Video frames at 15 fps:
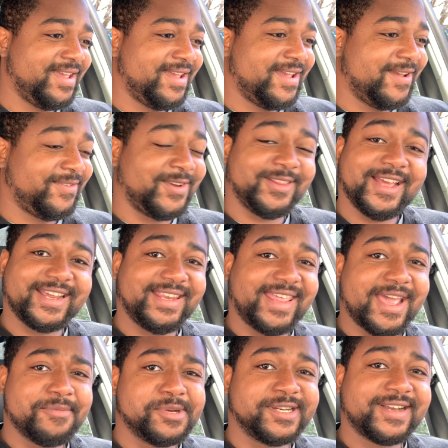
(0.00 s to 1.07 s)
If you're liking the
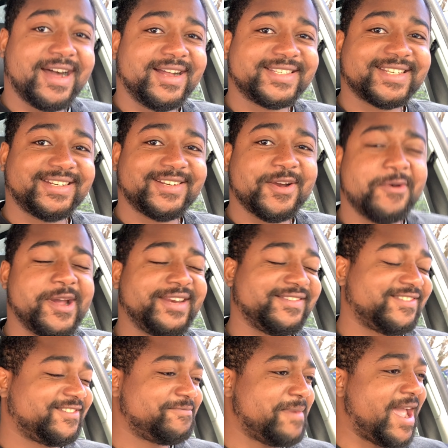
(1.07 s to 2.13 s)
ML content, go ahead and
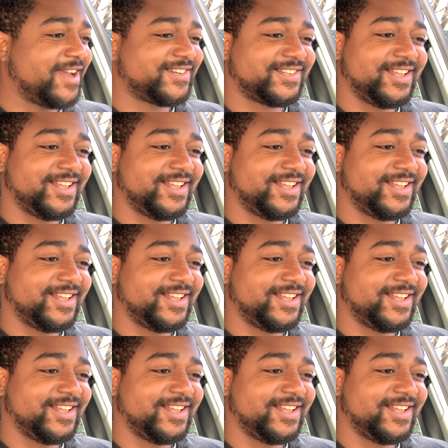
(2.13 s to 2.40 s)
smash